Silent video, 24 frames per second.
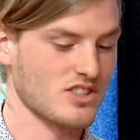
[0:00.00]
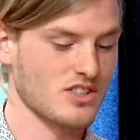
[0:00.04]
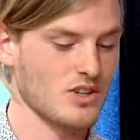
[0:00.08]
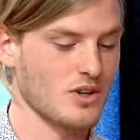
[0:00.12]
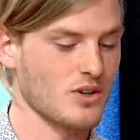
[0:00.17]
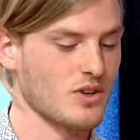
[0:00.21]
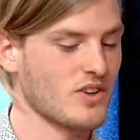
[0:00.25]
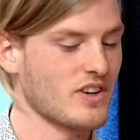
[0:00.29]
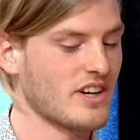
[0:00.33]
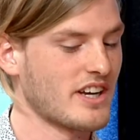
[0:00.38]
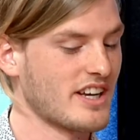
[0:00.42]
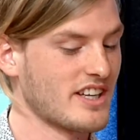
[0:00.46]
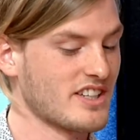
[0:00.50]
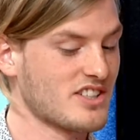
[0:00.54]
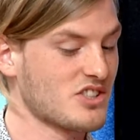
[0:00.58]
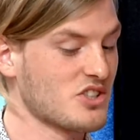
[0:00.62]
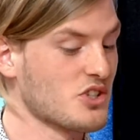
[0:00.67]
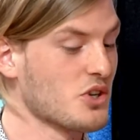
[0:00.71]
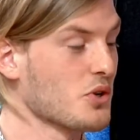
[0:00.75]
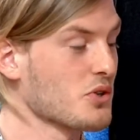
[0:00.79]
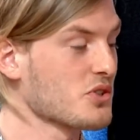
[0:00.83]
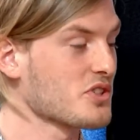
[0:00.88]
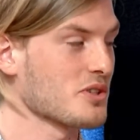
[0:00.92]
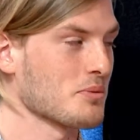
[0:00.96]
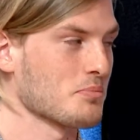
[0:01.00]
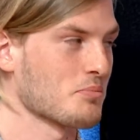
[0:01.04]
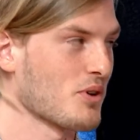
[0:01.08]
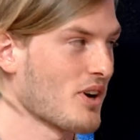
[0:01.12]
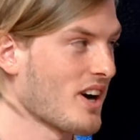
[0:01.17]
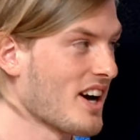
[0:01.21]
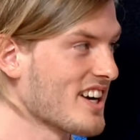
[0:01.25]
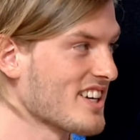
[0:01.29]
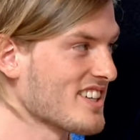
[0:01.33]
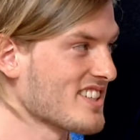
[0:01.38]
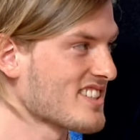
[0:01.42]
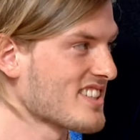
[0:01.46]
So it's no
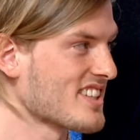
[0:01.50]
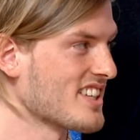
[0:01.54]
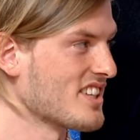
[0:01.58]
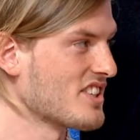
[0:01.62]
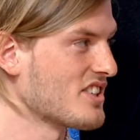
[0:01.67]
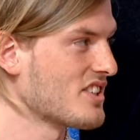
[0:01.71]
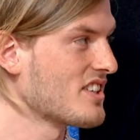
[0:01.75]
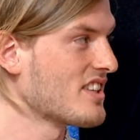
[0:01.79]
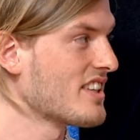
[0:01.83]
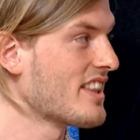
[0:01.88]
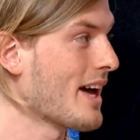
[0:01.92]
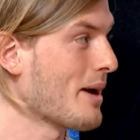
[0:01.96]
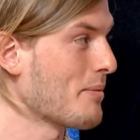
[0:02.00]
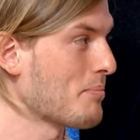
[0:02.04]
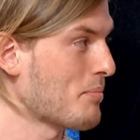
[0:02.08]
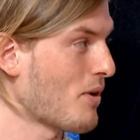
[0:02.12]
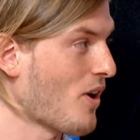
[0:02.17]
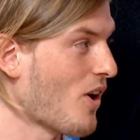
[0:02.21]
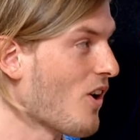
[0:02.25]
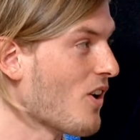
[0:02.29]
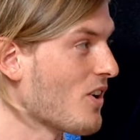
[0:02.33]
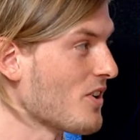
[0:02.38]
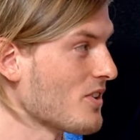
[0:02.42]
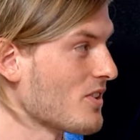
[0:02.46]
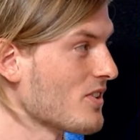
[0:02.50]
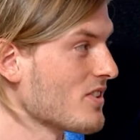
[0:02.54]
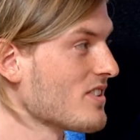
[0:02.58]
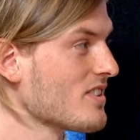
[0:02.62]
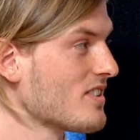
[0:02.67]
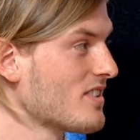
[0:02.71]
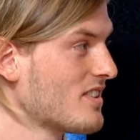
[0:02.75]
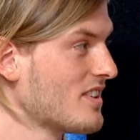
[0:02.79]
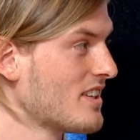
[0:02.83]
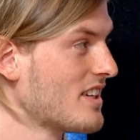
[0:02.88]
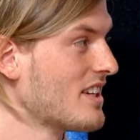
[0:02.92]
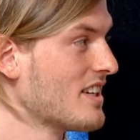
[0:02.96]
surprise that Paul
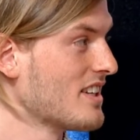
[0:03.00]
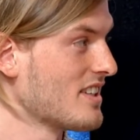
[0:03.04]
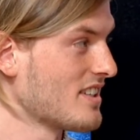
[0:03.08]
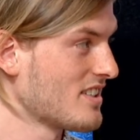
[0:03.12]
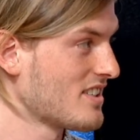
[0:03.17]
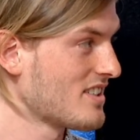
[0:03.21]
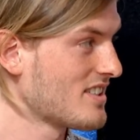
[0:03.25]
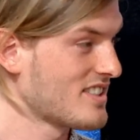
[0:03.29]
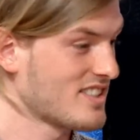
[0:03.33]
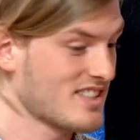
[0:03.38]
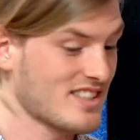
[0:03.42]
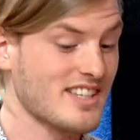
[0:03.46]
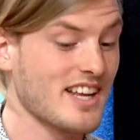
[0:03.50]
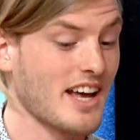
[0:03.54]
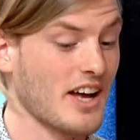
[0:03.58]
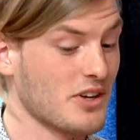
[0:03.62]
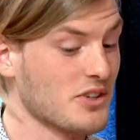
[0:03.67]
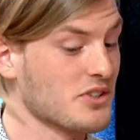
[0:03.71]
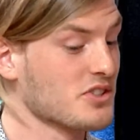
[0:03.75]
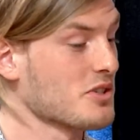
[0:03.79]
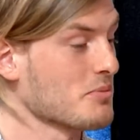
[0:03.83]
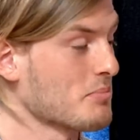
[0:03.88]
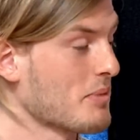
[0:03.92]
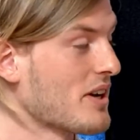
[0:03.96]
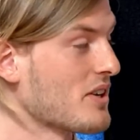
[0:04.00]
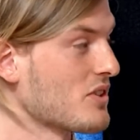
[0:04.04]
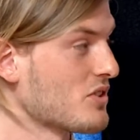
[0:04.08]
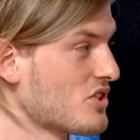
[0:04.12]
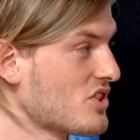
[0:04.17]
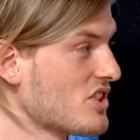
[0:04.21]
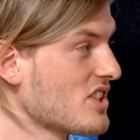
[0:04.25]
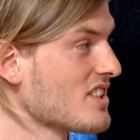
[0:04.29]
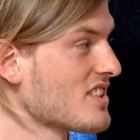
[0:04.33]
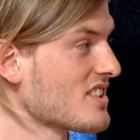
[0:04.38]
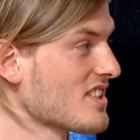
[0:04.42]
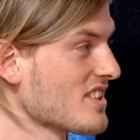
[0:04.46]
tells about
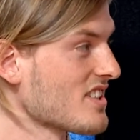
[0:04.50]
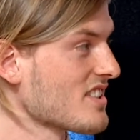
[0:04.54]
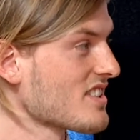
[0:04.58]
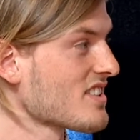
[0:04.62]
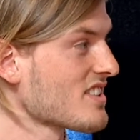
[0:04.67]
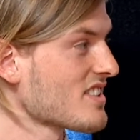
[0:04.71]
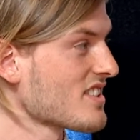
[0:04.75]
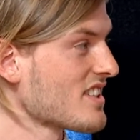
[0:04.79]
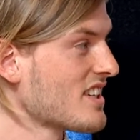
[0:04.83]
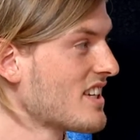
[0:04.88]
Jesus